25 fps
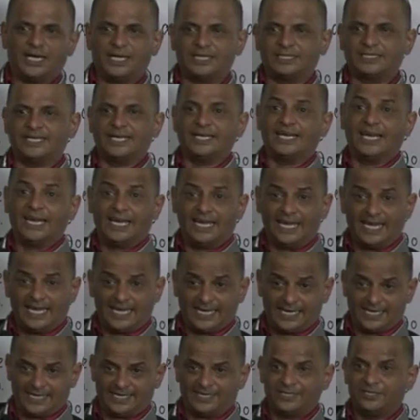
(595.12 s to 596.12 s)
said a
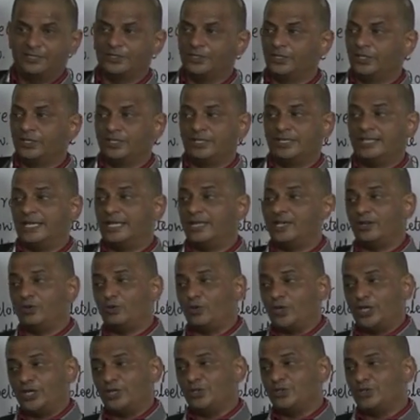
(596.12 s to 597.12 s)
lie. Then
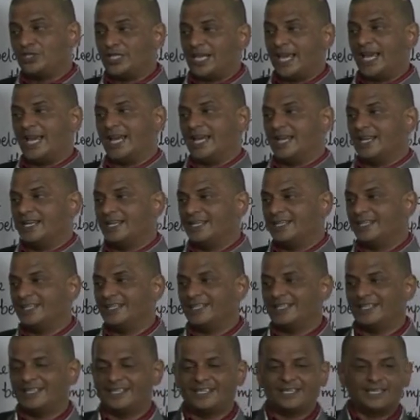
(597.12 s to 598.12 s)
what do you say?
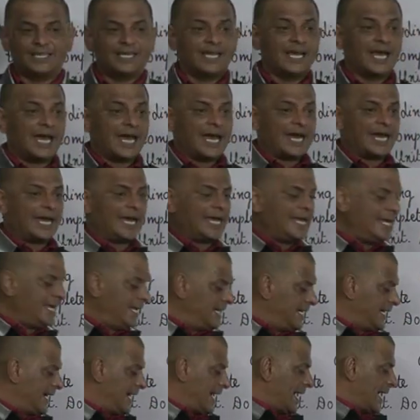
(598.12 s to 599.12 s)
I
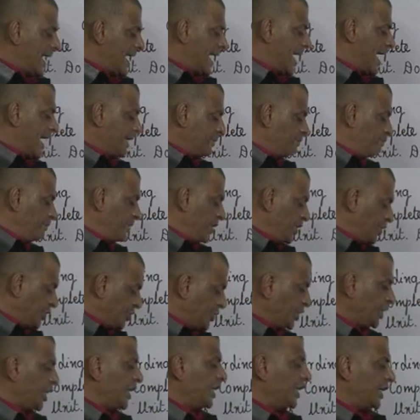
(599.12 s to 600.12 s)

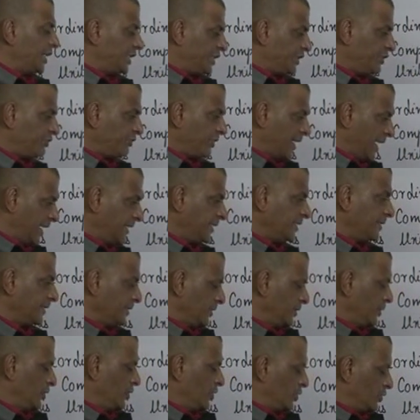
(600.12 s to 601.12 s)
admitted, right?
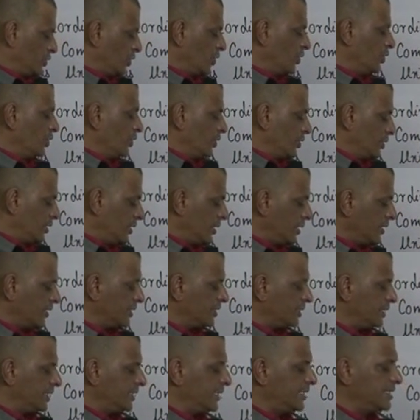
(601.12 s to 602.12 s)
So
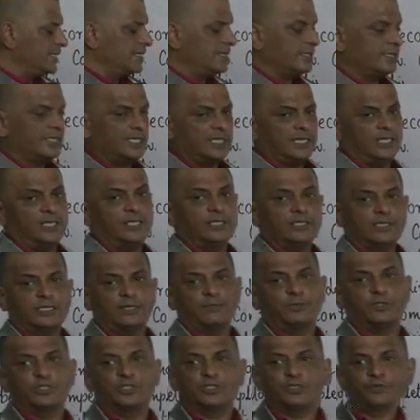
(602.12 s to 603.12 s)
she in, see,
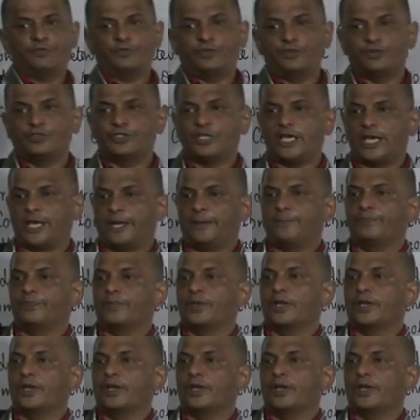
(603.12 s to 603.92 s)
suppose if you say